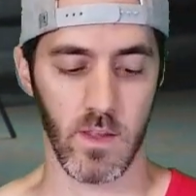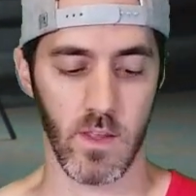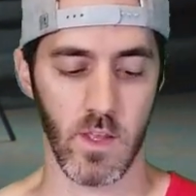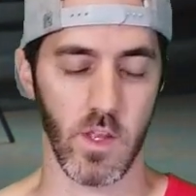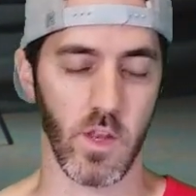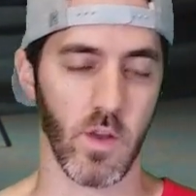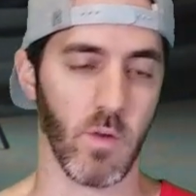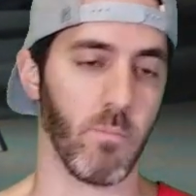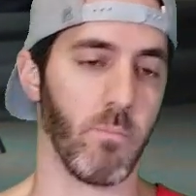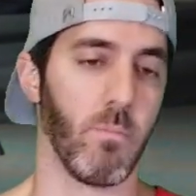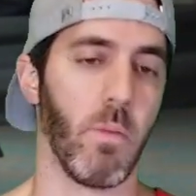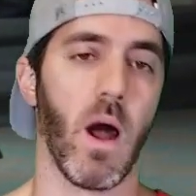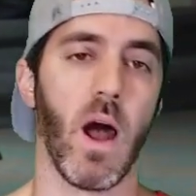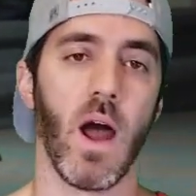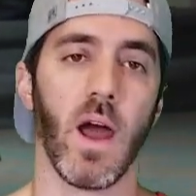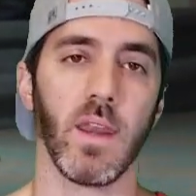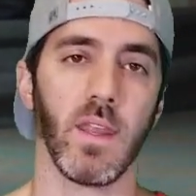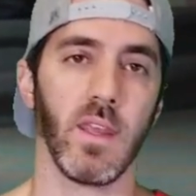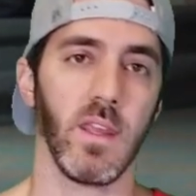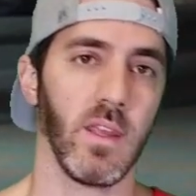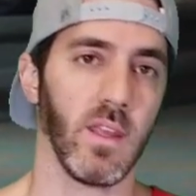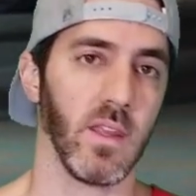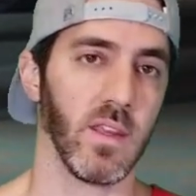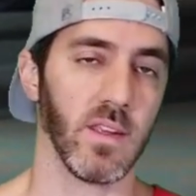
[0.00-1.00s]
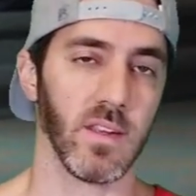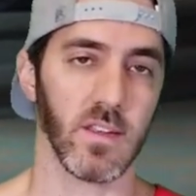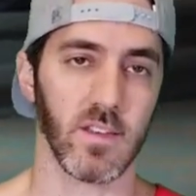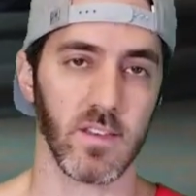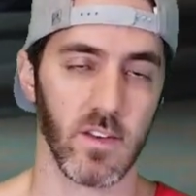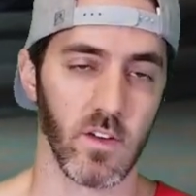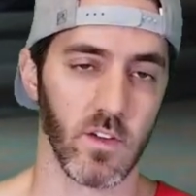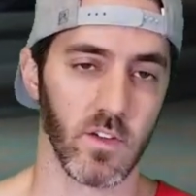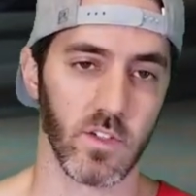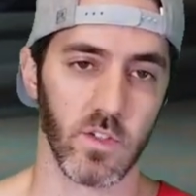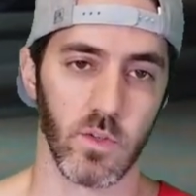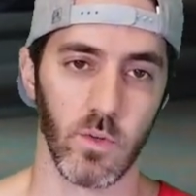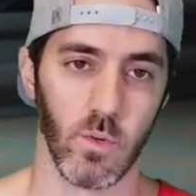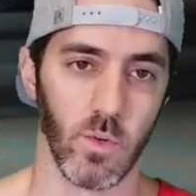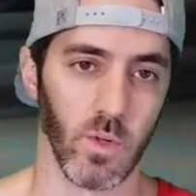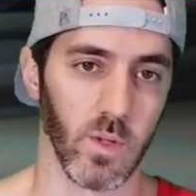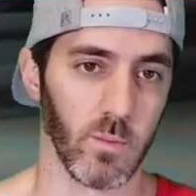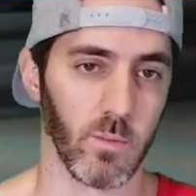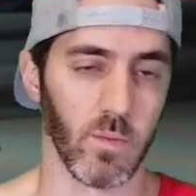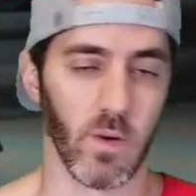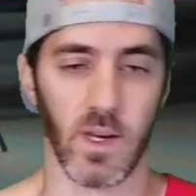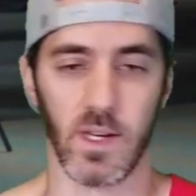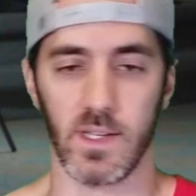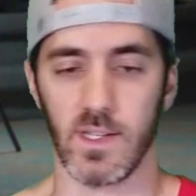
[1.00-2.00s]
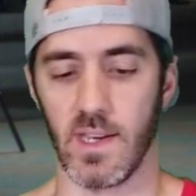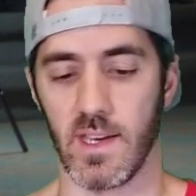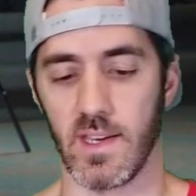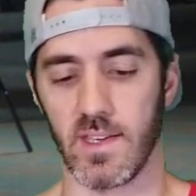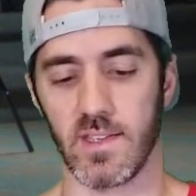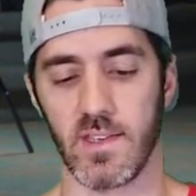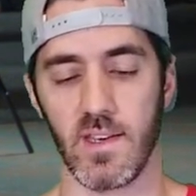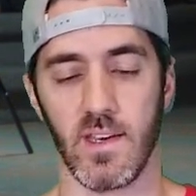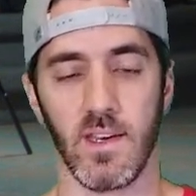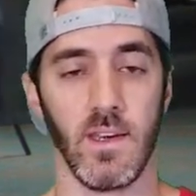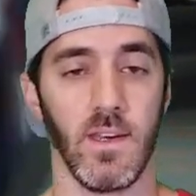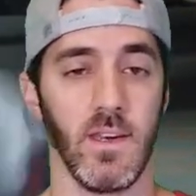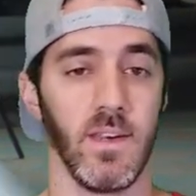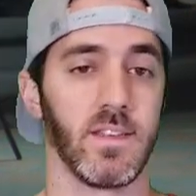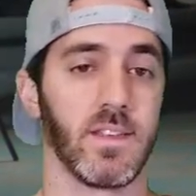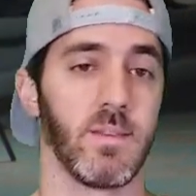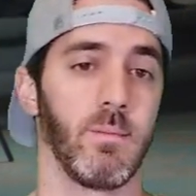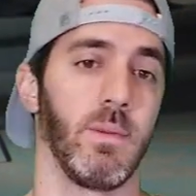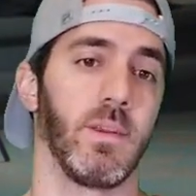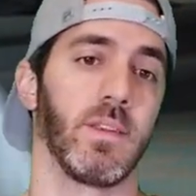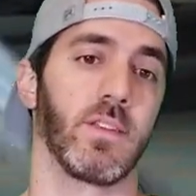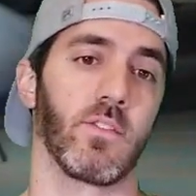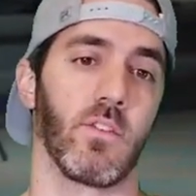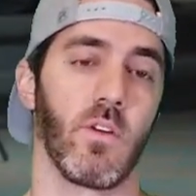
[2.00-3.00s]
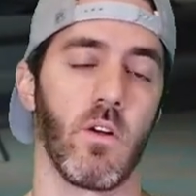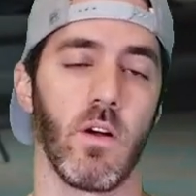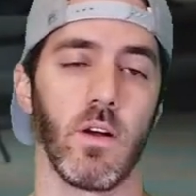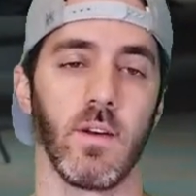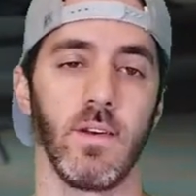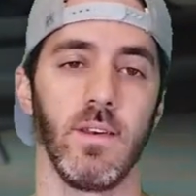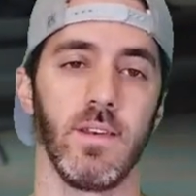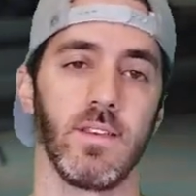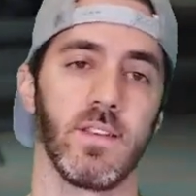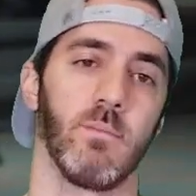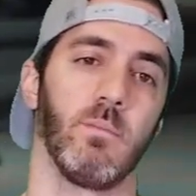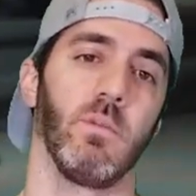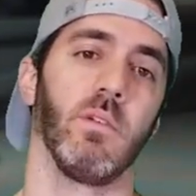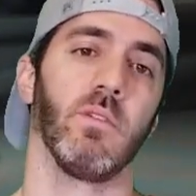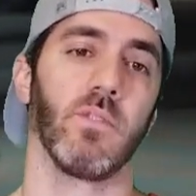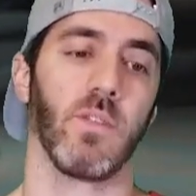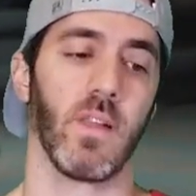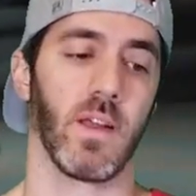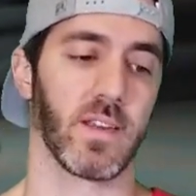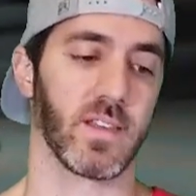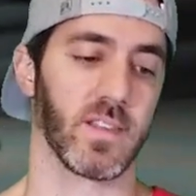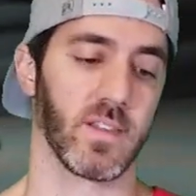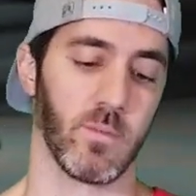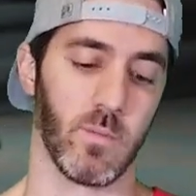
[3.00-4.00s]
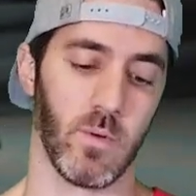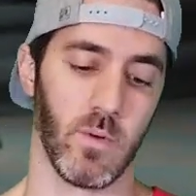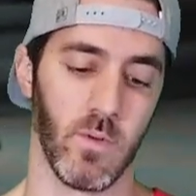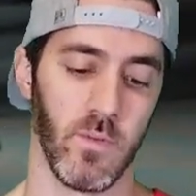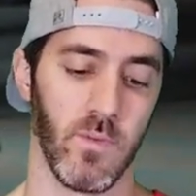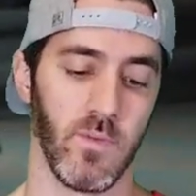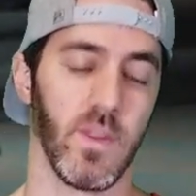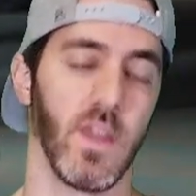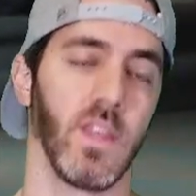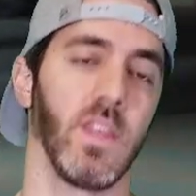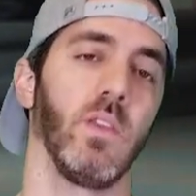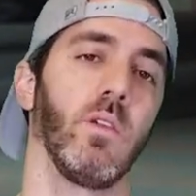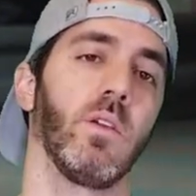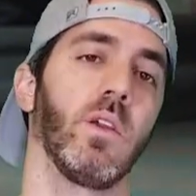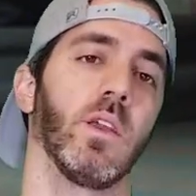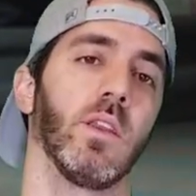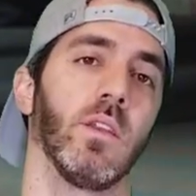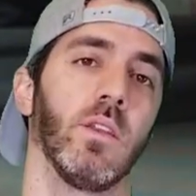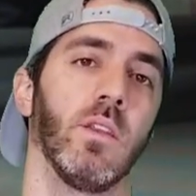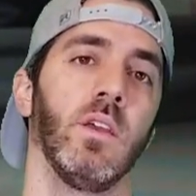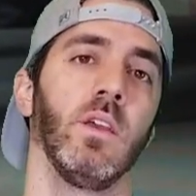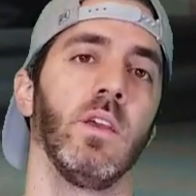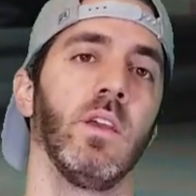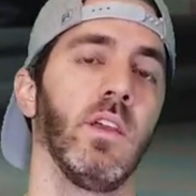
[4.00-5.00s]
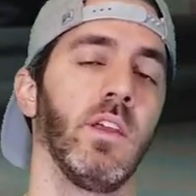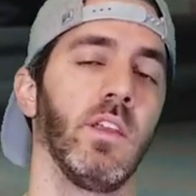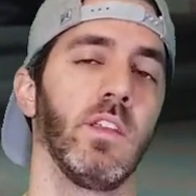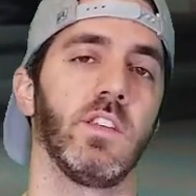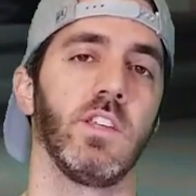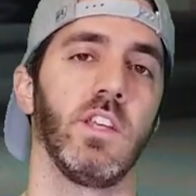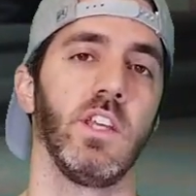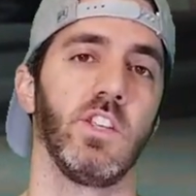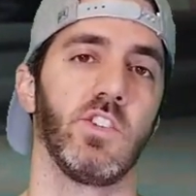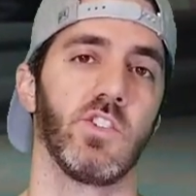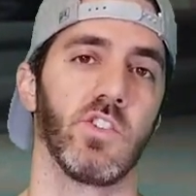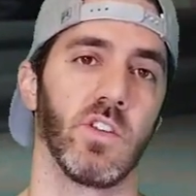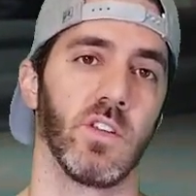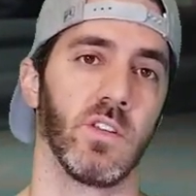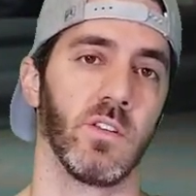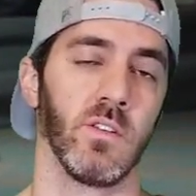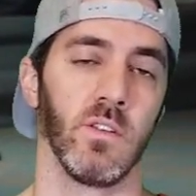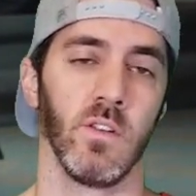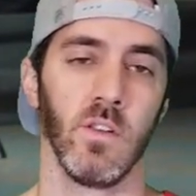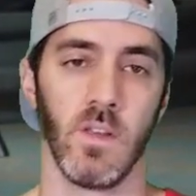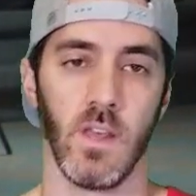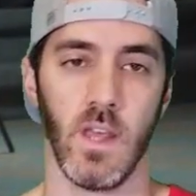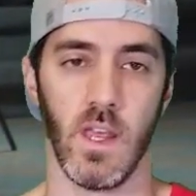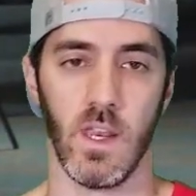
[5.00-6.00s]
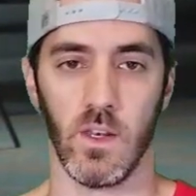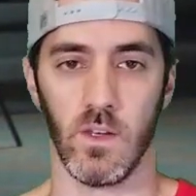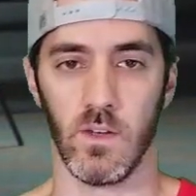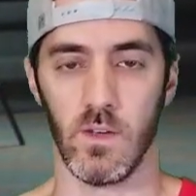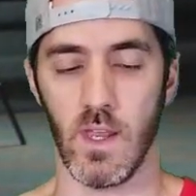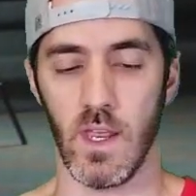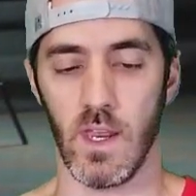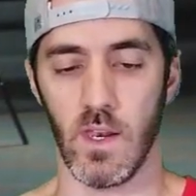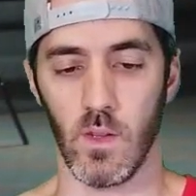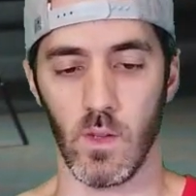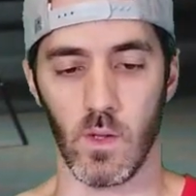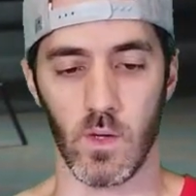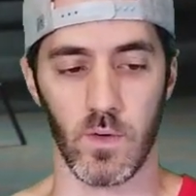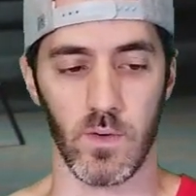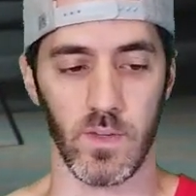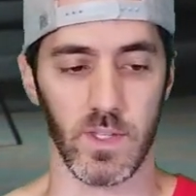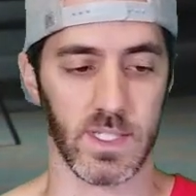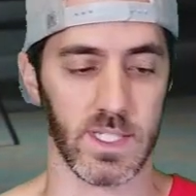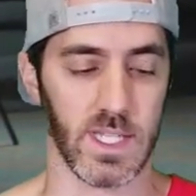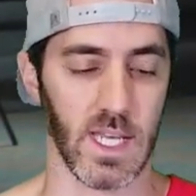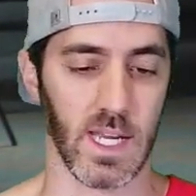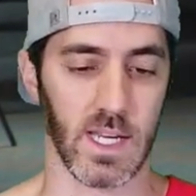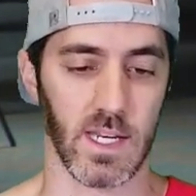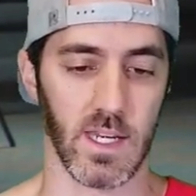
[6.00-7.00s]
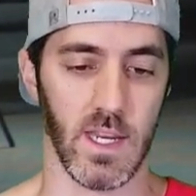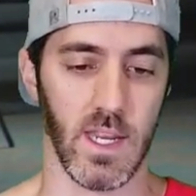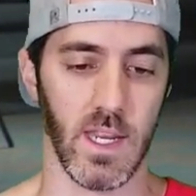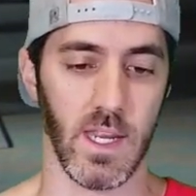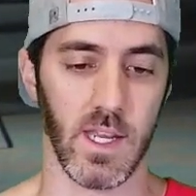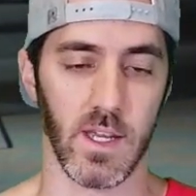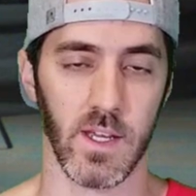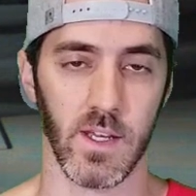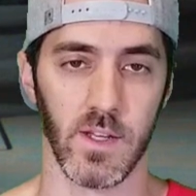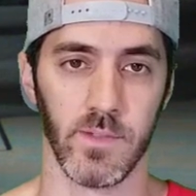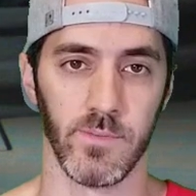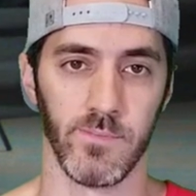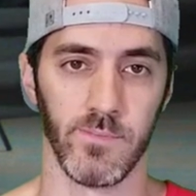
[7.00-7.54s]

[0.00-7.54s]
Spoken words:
Your body is your tool in breakdancing. It needs to be strong, needs to be flexible. Then you can teach it and learn the technique.